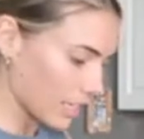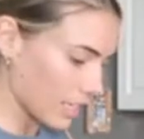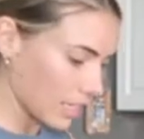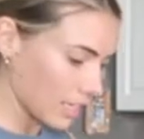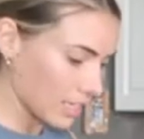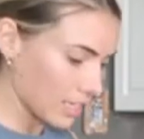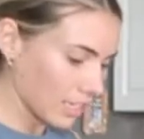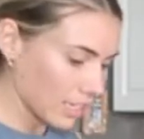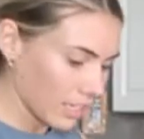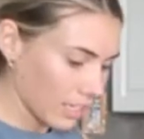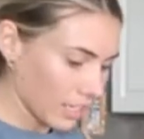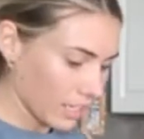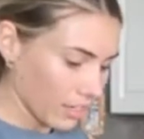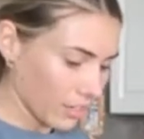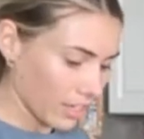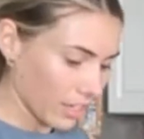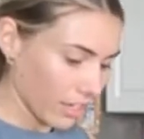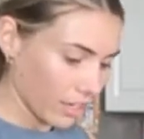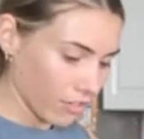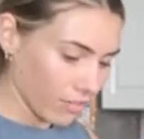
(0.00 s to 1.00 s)
in,
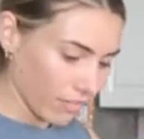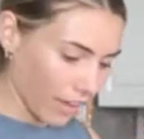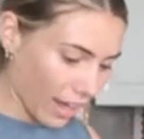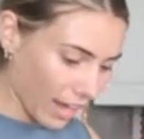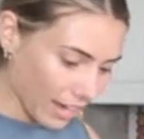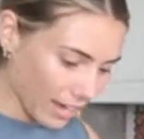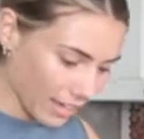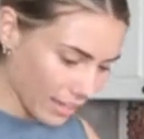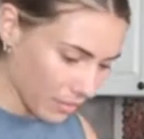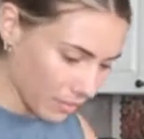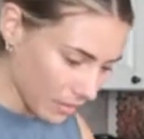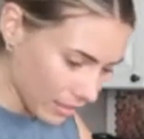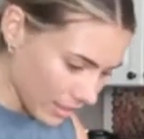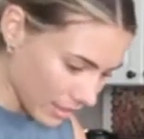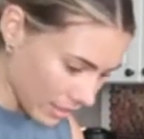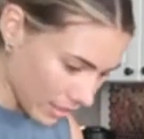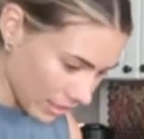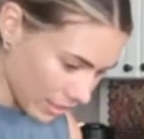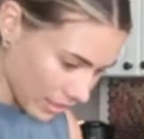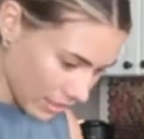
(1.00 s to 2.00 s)
you get your fat in
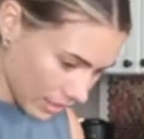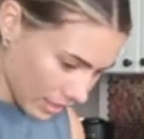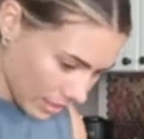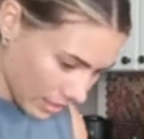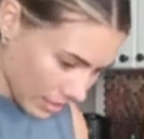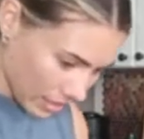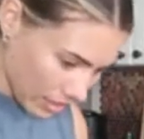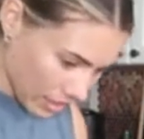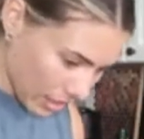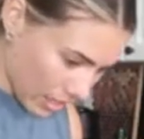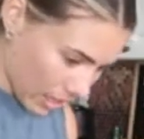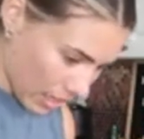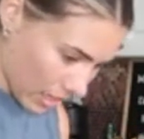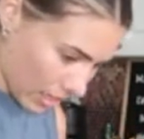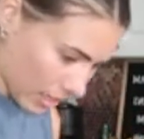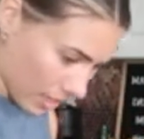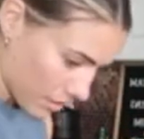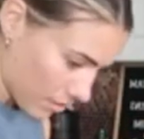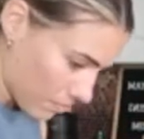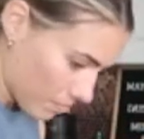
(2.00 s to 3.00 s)
with the
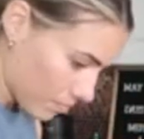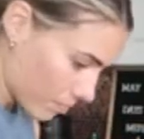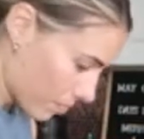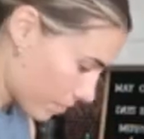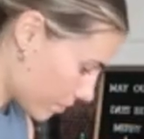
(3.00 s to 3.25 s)
um,